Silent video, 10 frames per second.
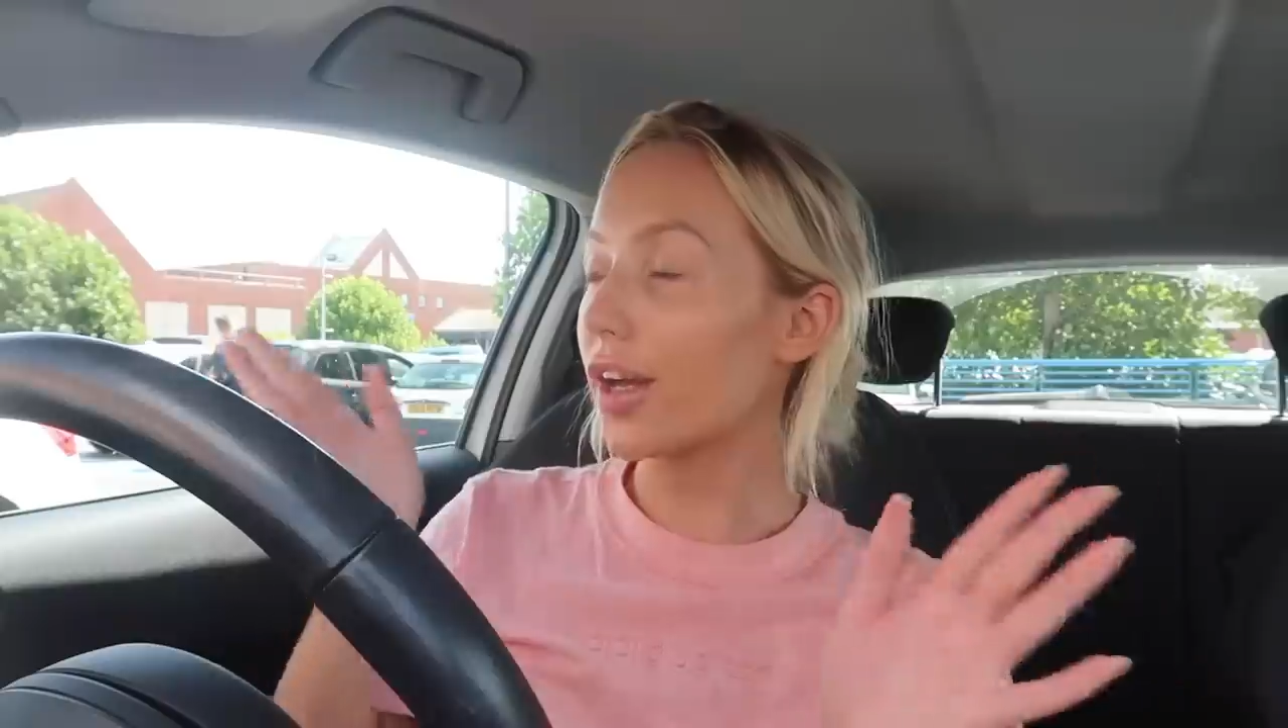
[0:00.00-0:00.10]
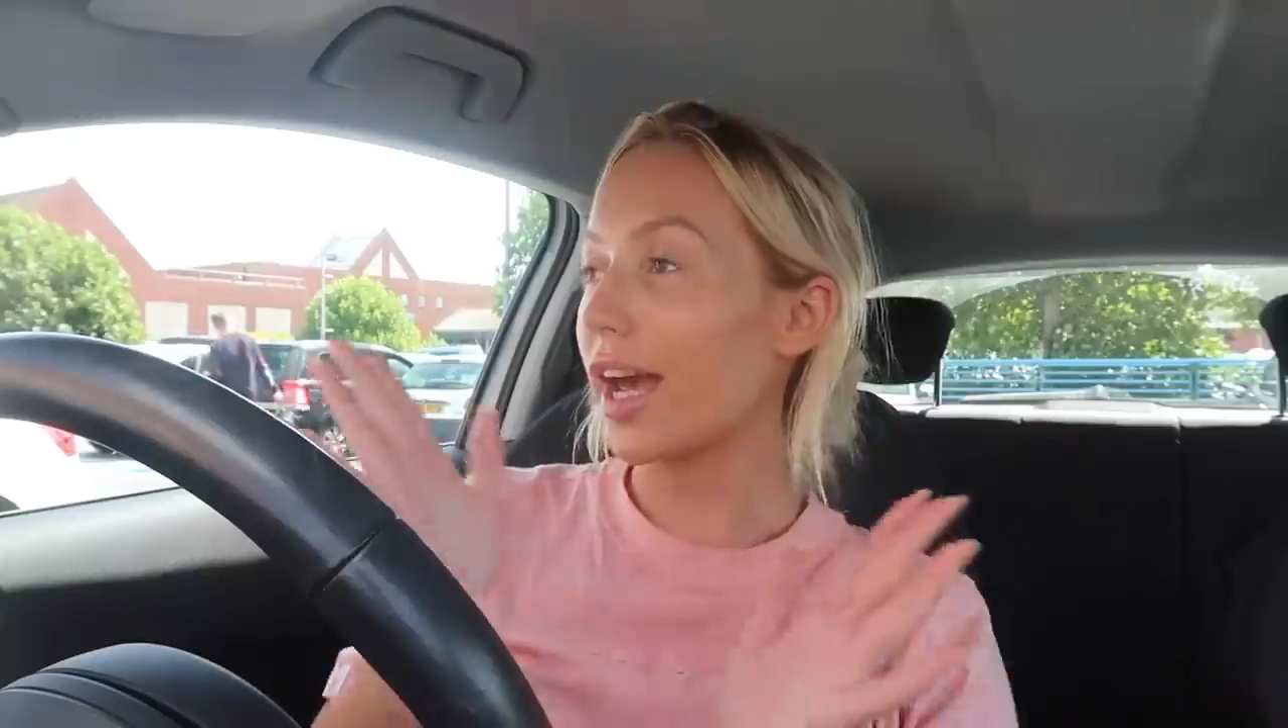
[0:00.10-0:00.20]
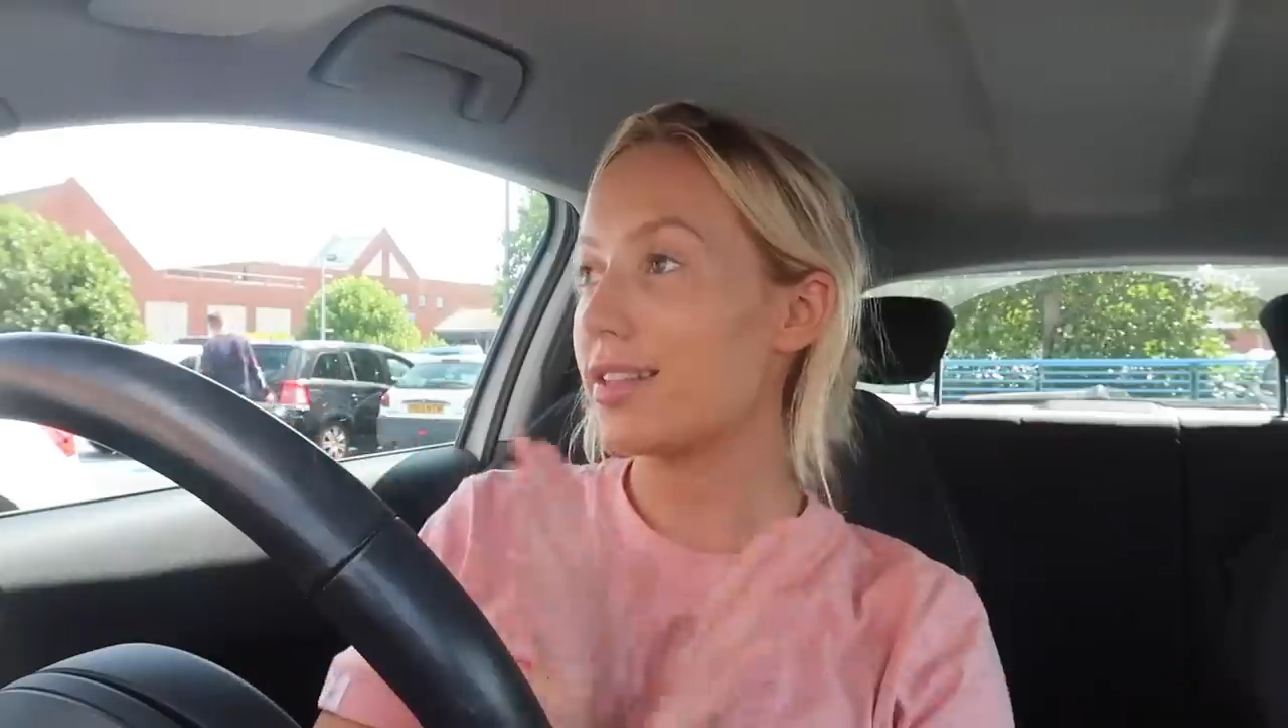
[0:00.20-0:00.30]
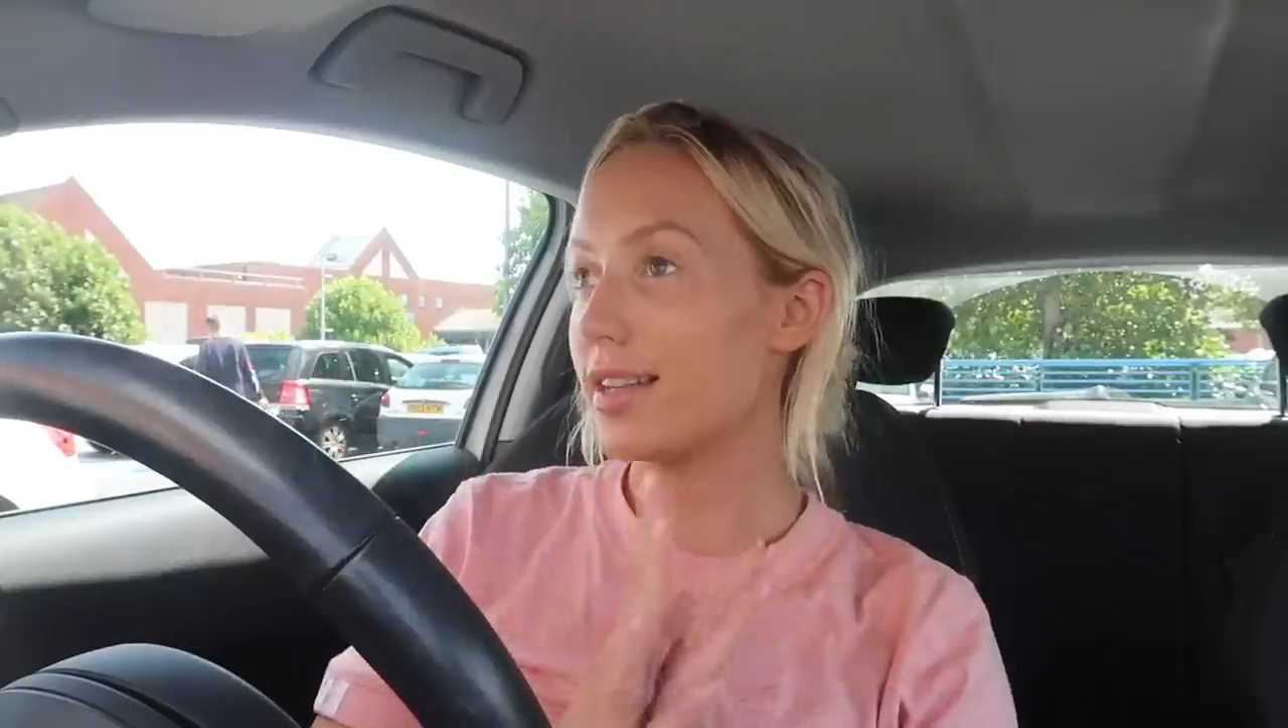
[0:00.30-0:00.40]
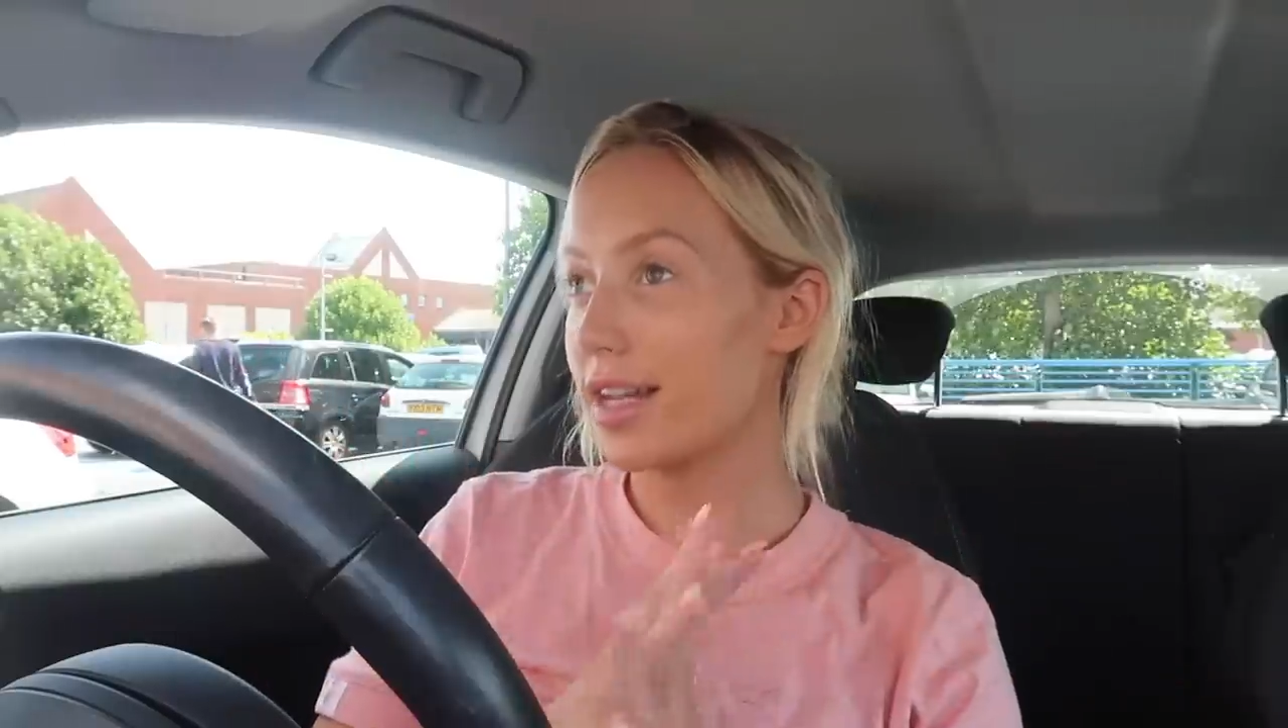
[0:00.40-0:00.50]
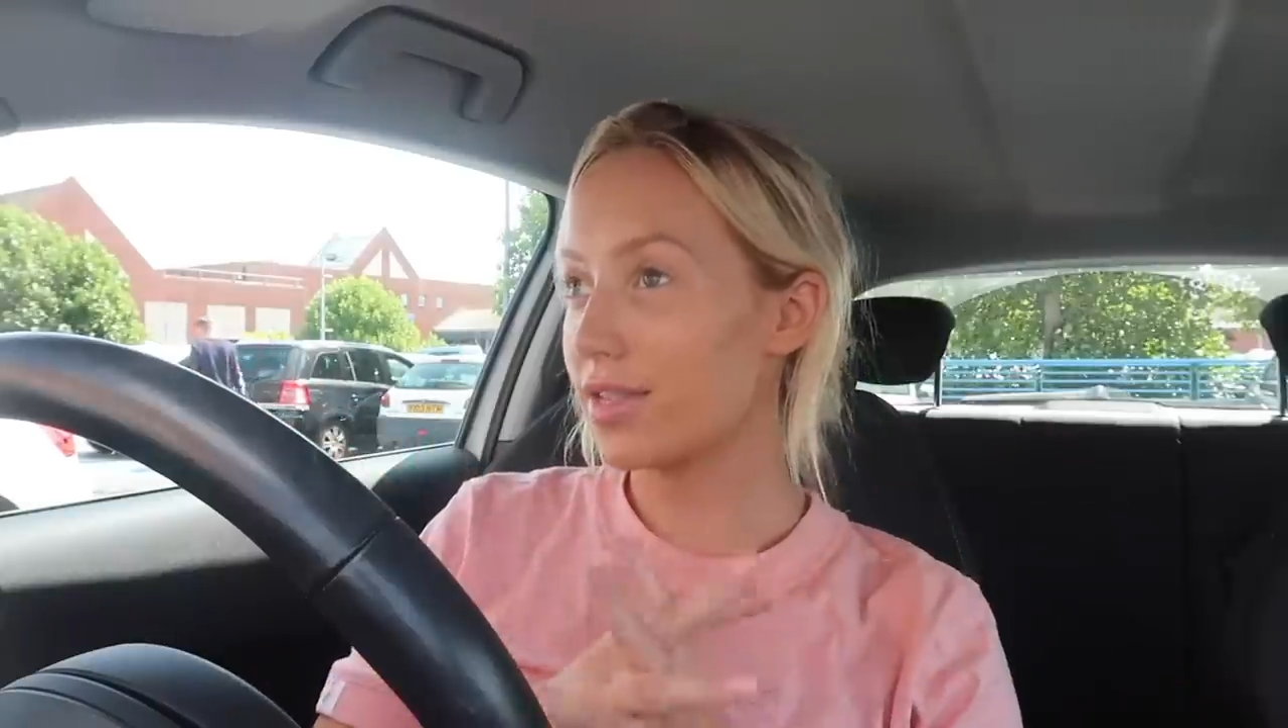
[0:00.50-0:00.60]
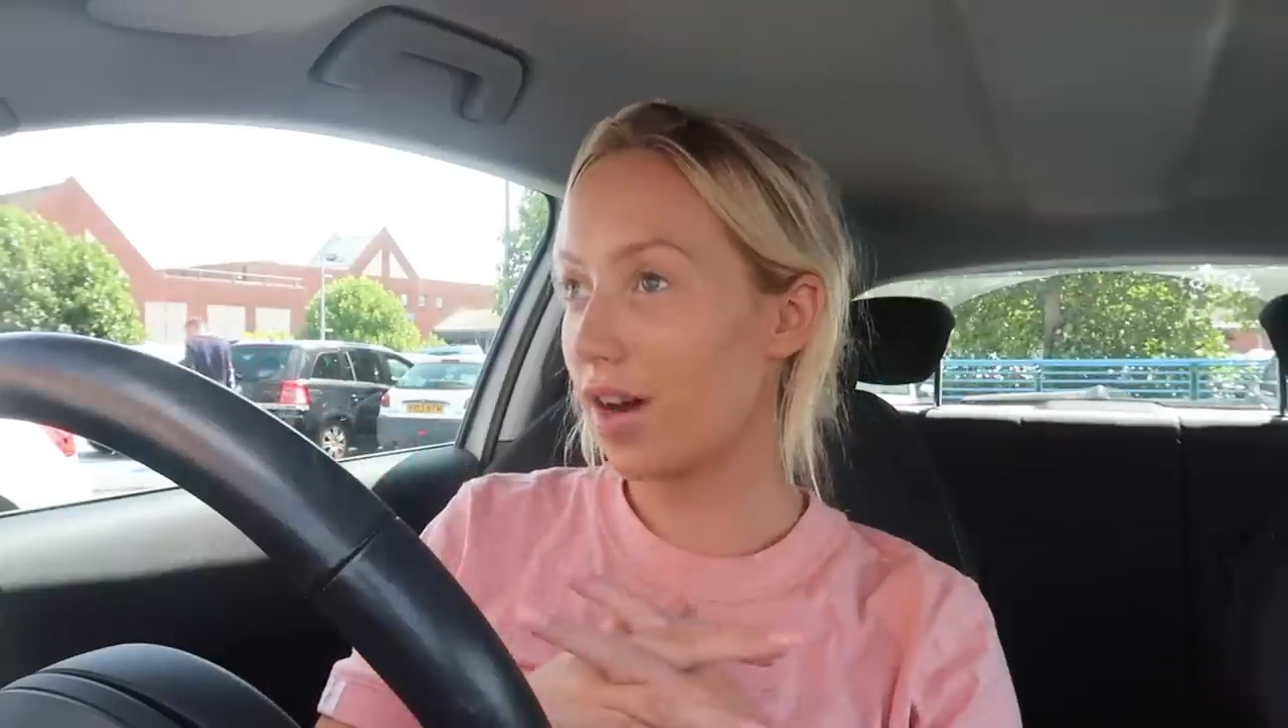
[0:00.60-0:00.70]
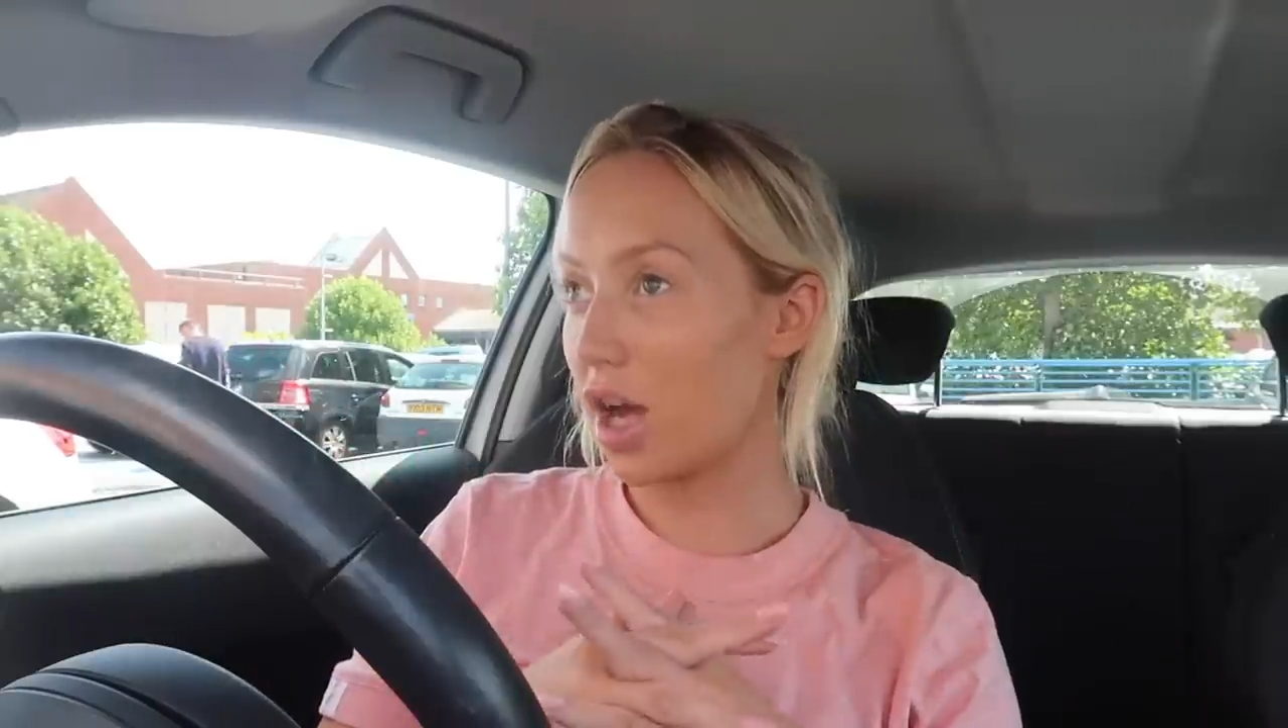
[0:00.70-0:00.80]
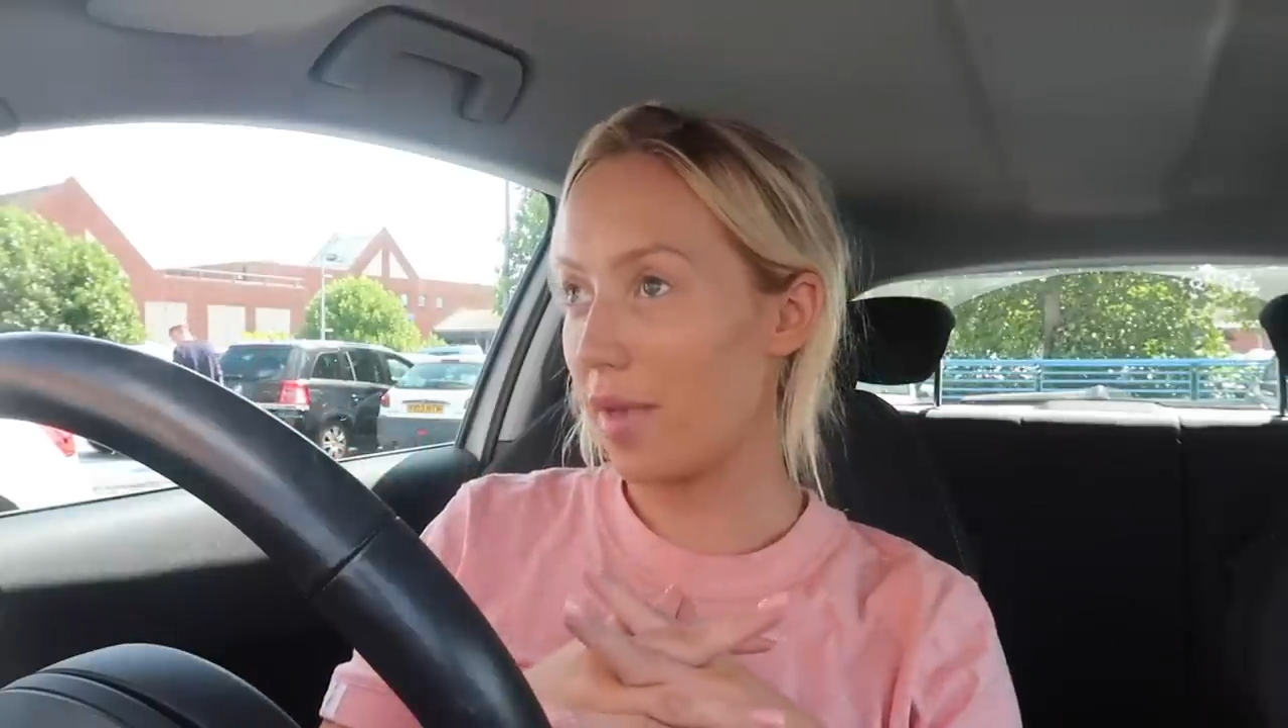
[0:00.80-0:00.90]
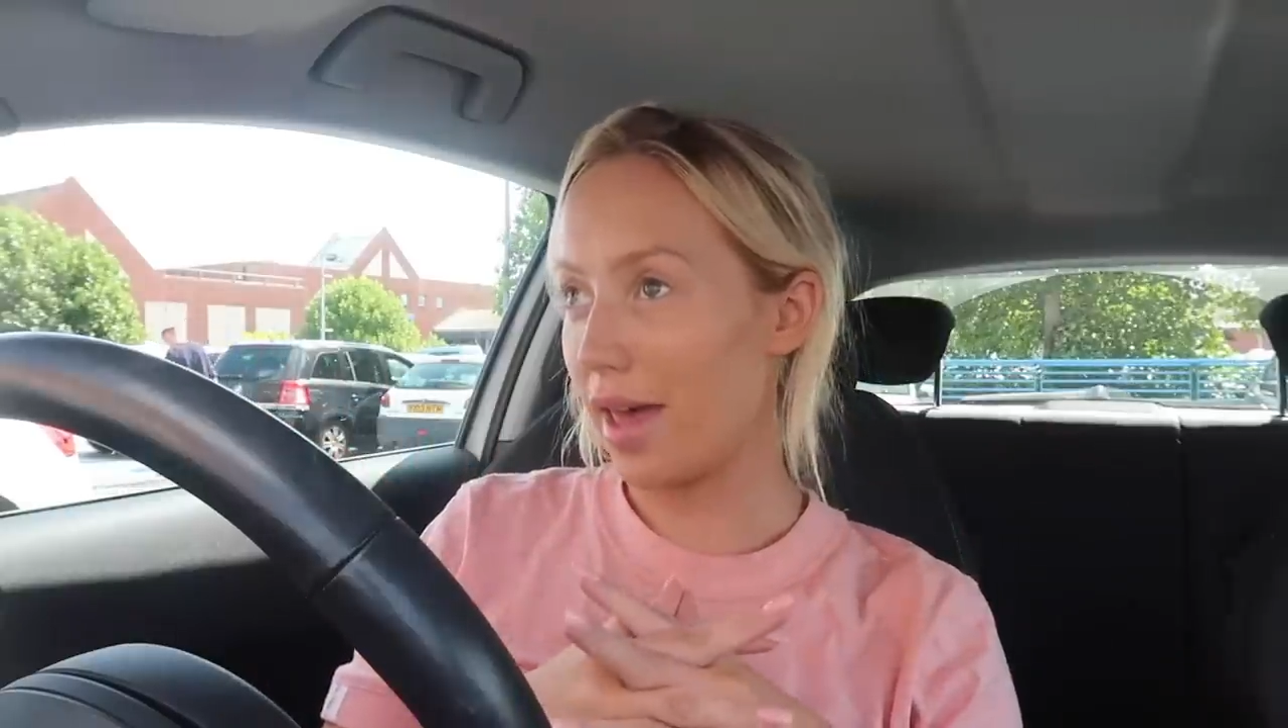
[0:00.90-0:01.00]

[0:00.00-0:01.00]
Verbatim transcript: okay today's vibe